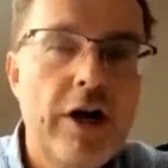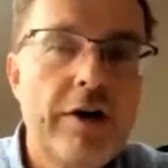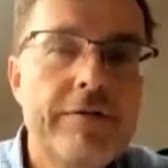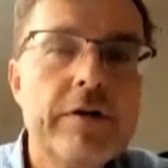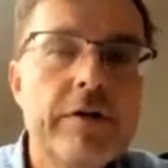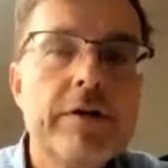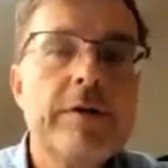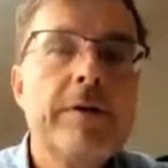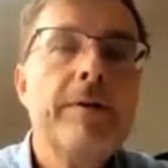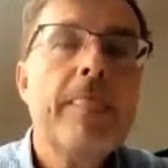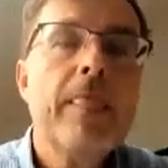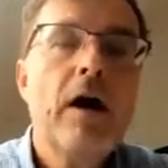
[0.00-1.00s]
effort
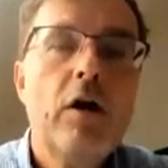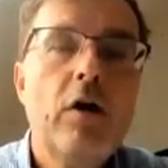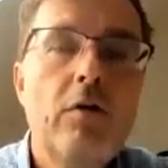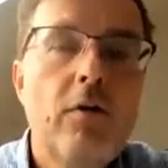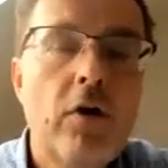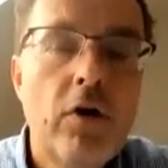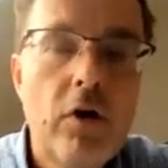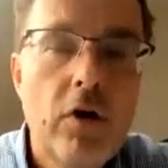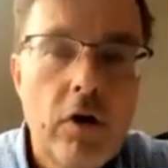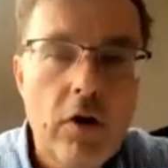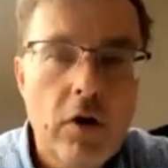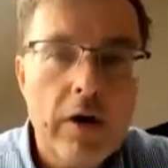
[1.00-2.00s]

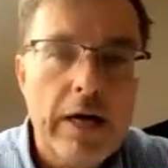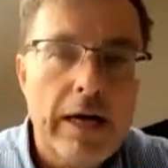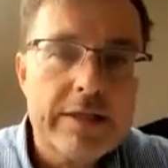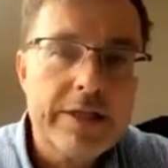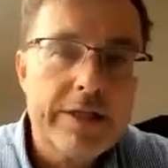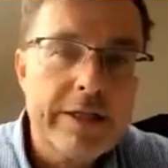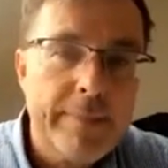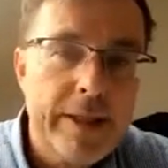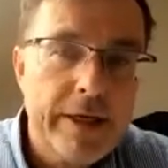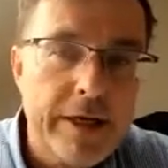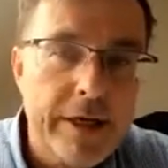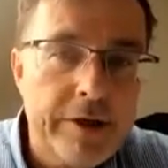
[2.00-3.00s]
for a system
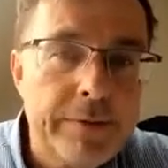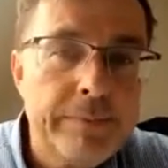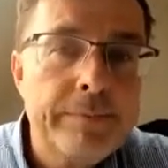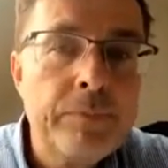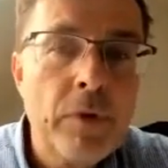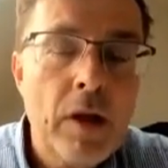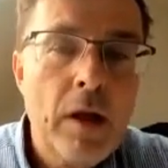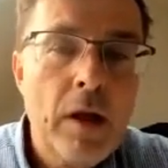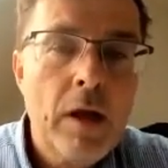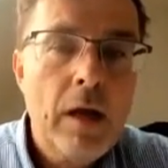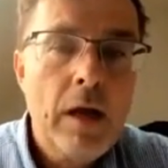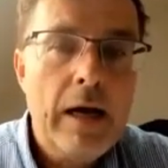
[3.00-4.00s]
integrator.
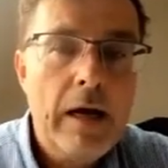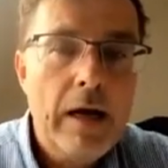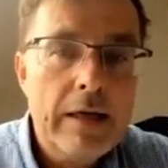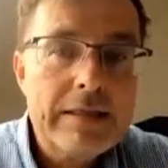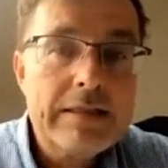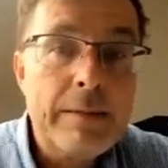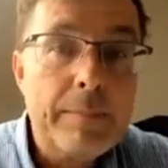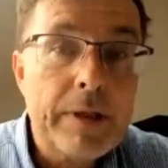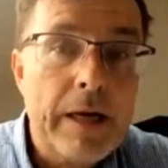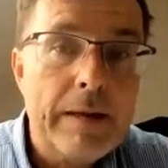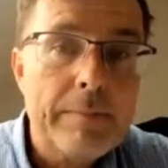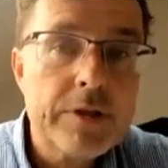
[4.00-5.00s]

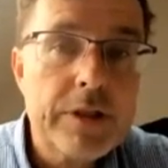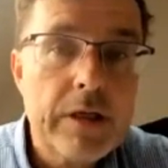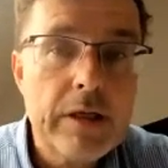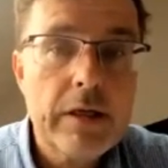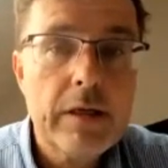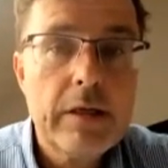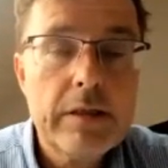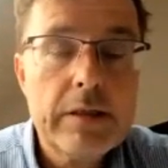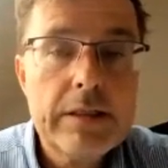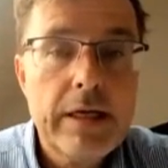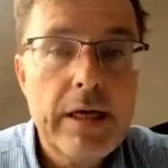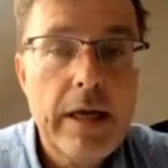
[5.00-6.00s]
Sometimes
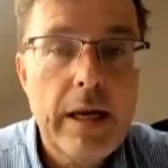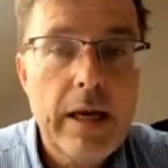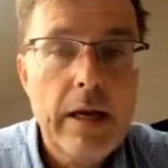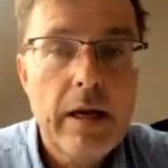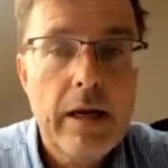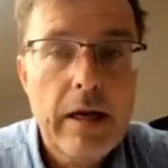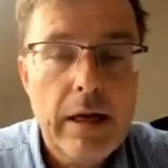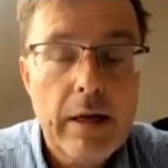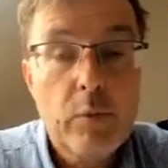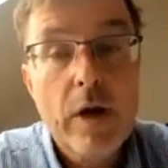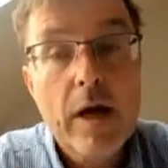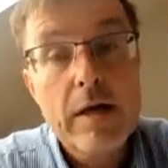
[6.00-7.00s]

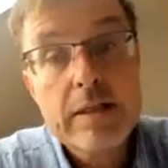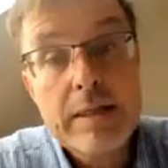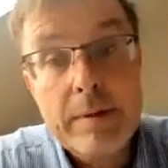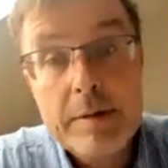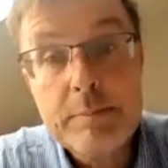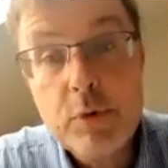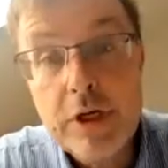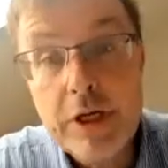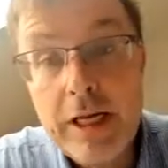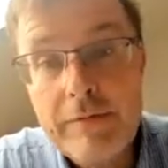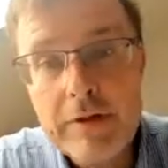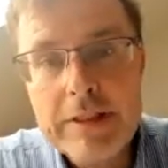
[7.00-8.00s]
we are sometimes pushing
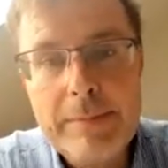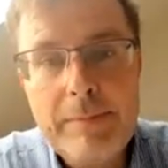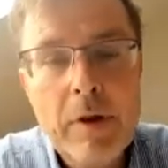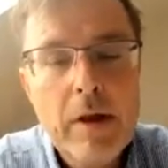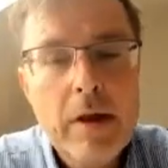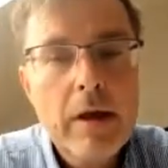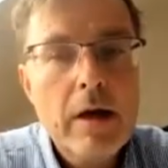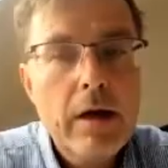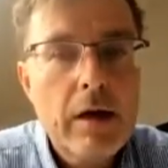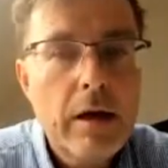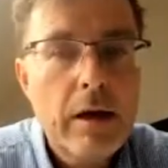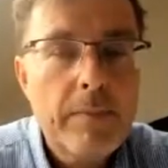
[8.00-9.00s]
even them,
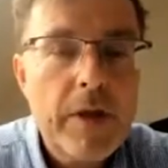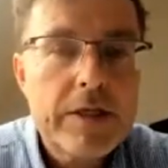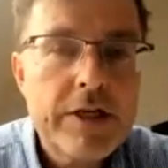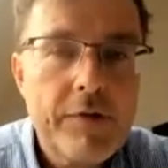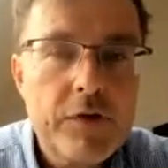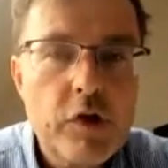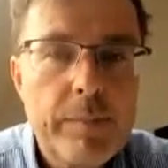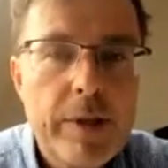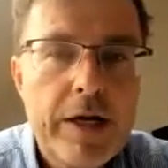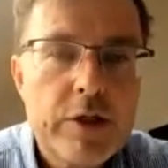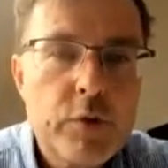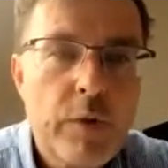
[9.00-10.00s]
as Sigfox
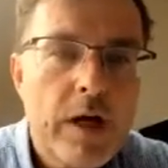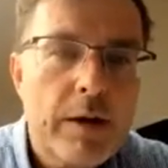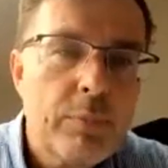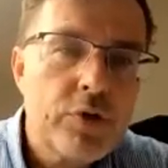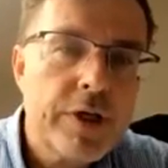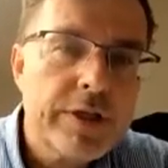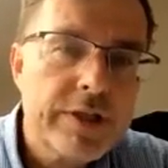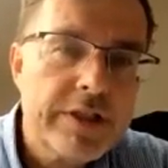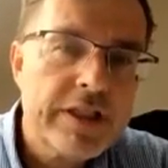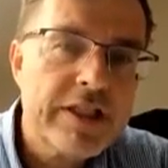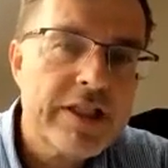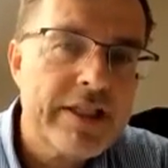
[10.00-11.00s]
operators, we are pushing the
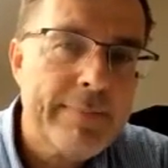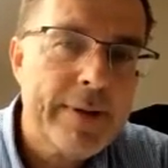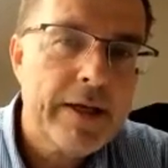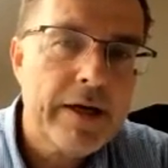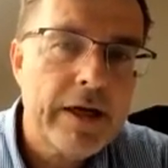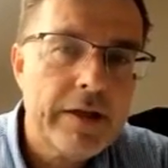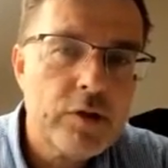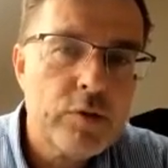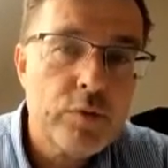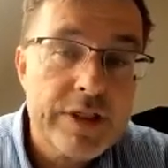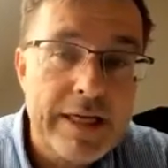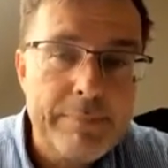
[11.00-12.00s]
system integrators to
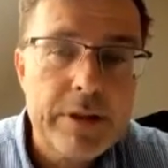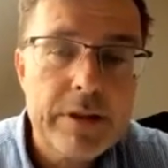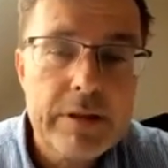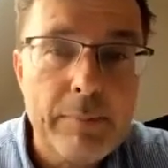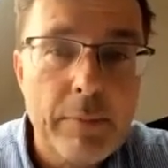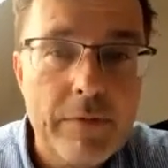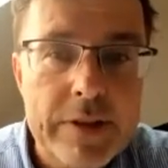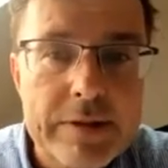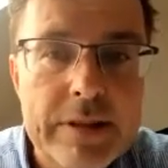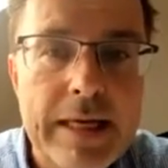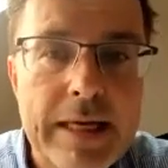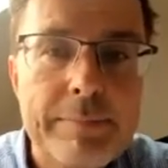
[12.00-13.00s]
skip some of the
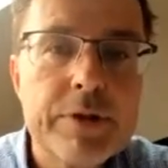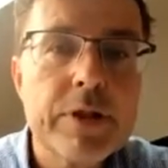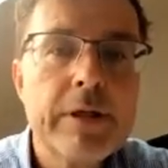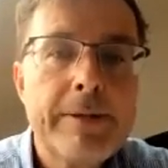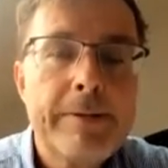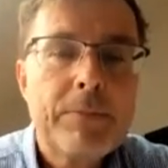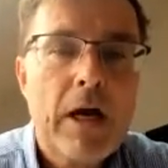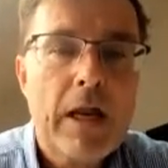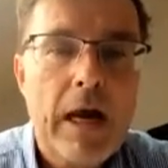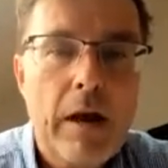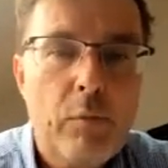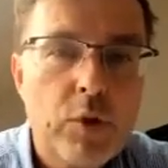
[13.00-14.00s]
steps. And
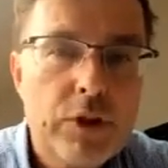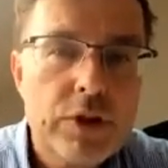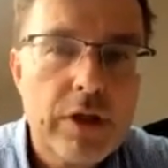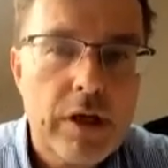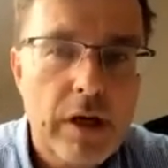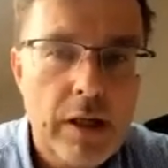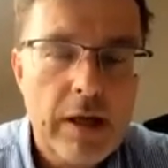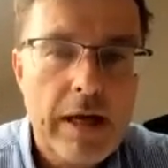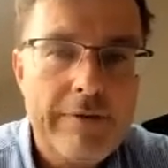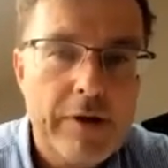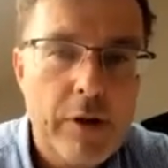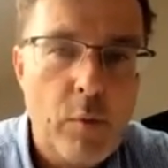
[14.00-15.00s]
I was really
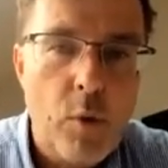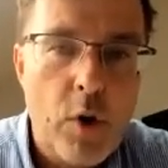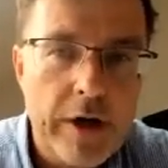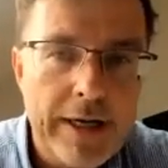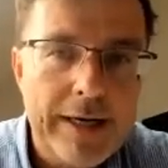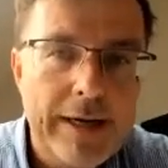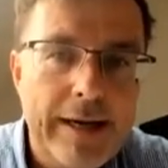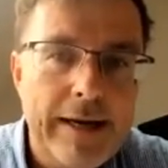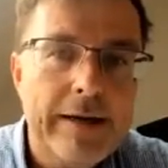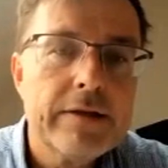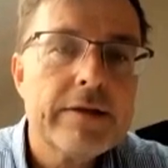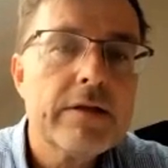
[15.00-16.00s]
heavily warning
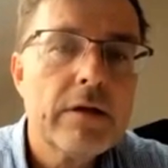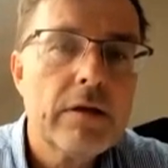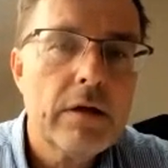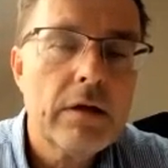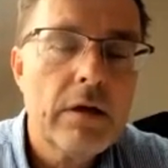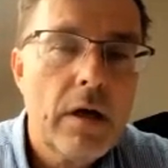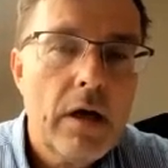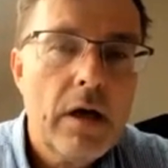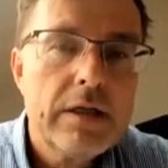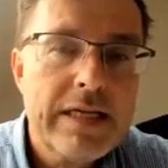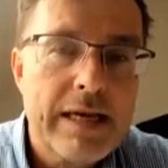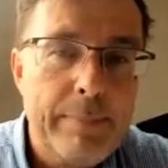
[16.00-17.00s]
against
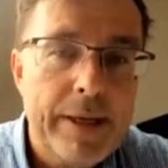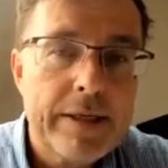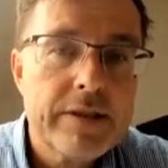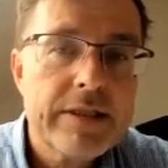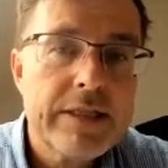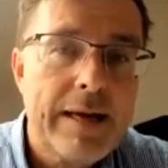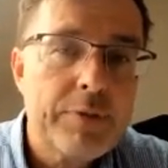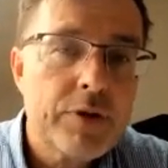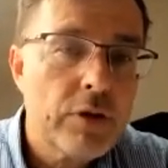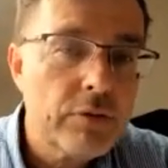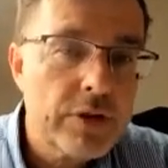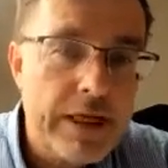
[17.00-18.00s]
skipping the steps,
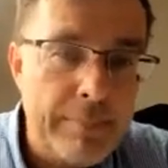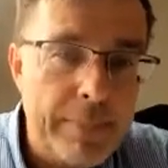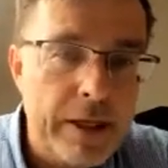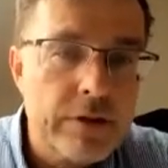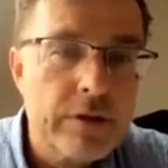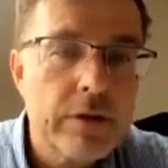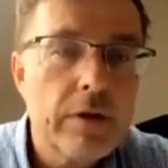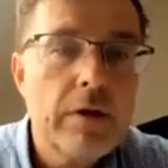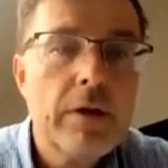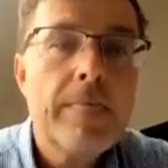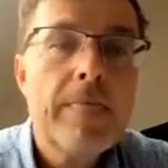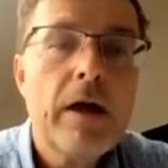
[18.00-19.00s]
so skipping
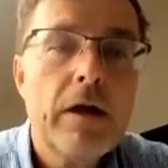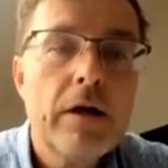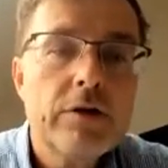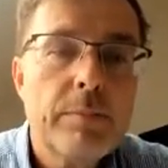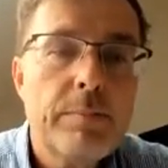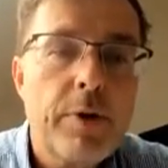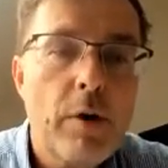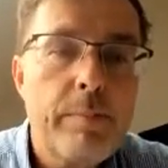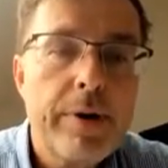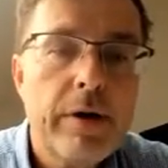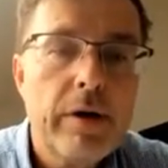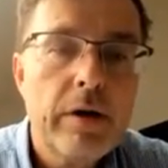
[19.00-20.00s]
the
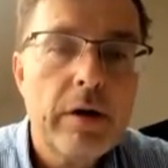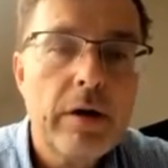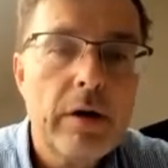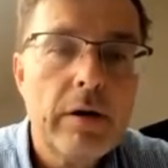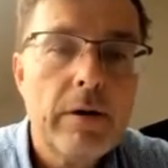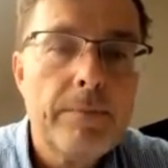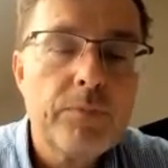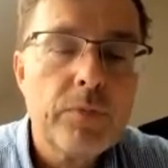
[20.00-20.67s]
proper